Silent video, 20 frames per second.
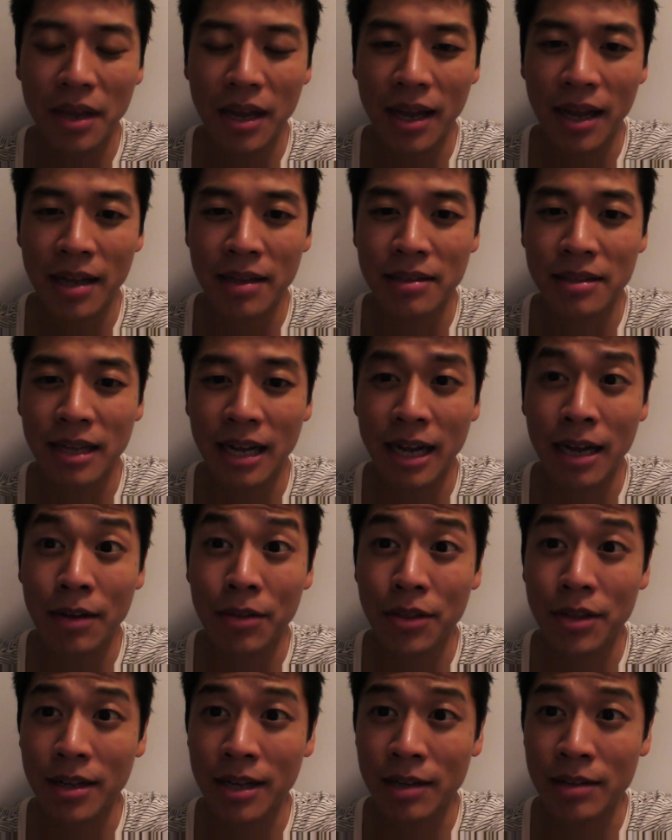and I
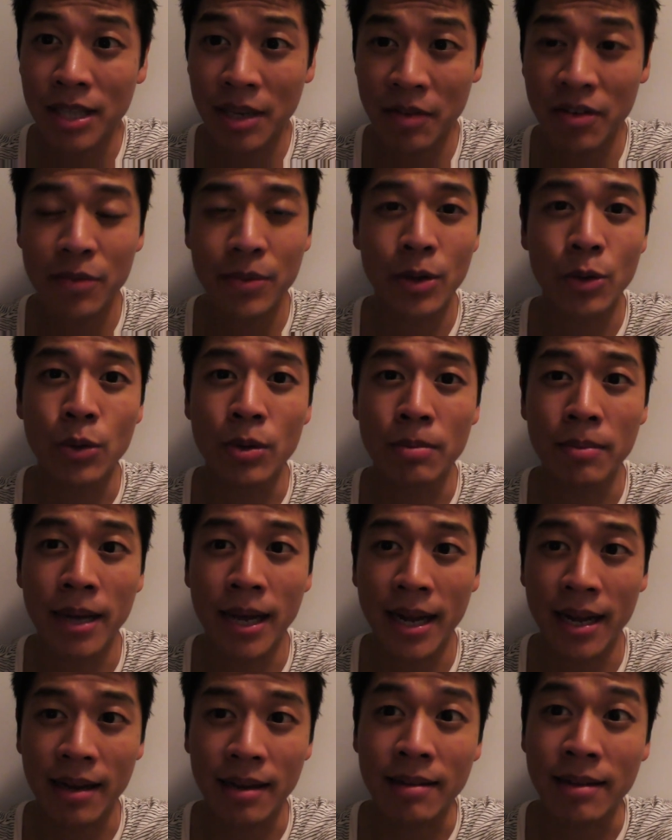think I'll definitely be going
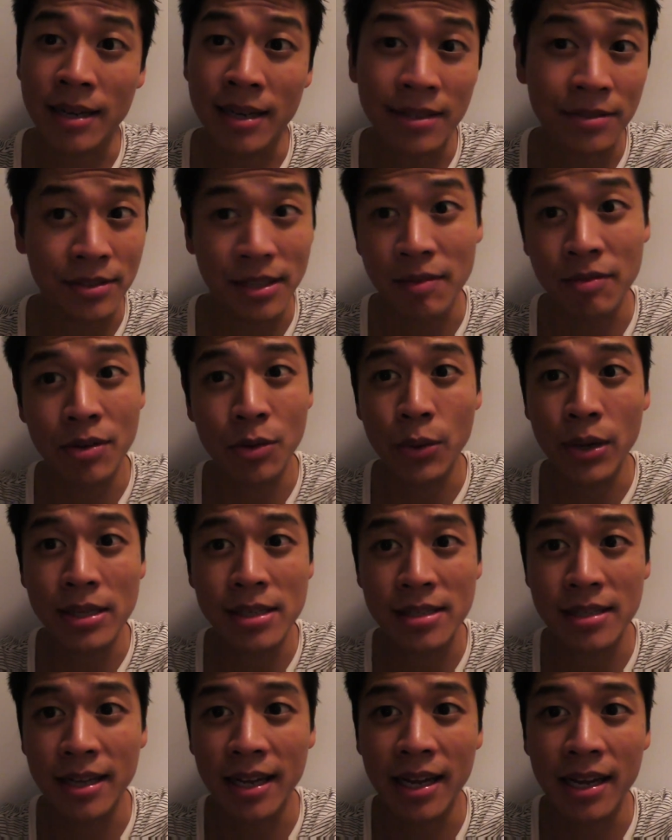back at least every
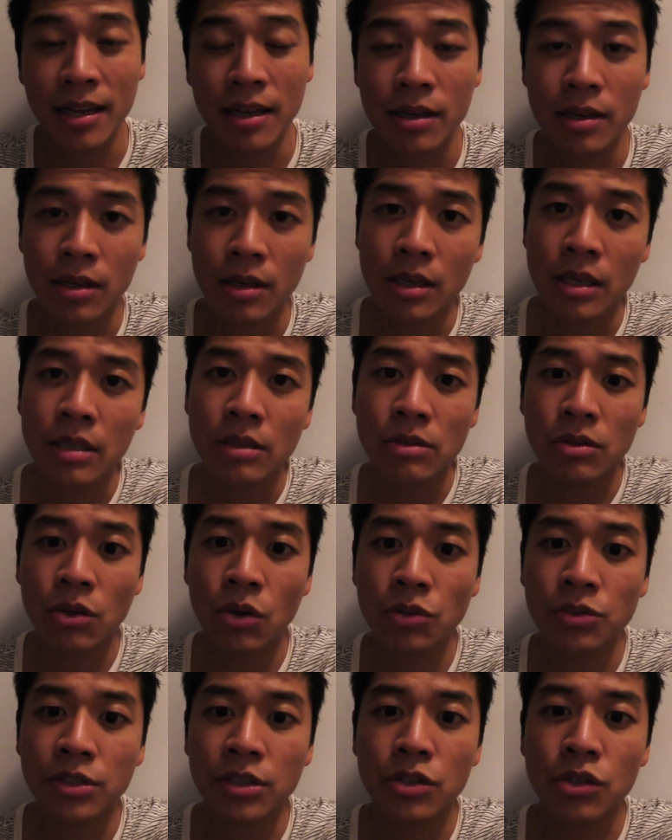Wednesday to
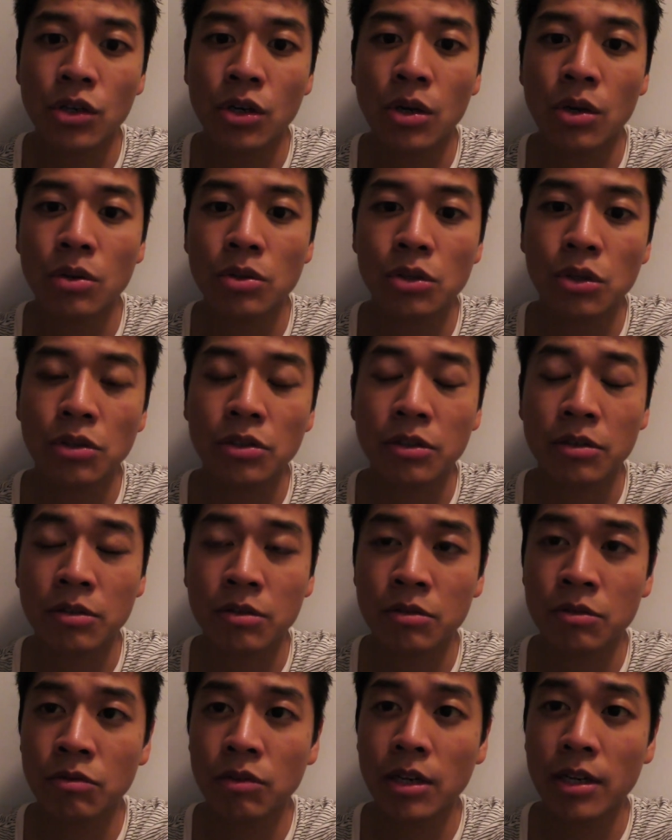go see Joe. Joe's a
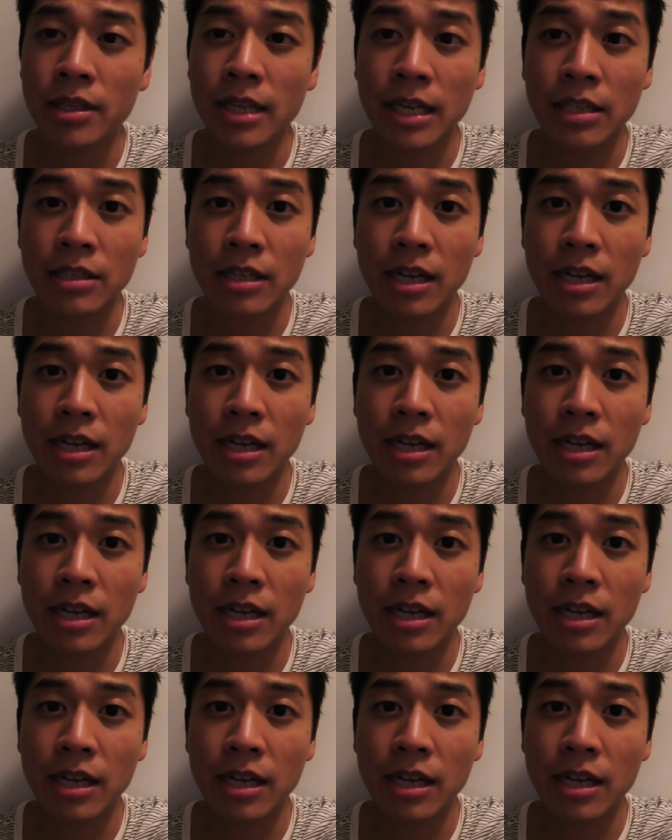really nice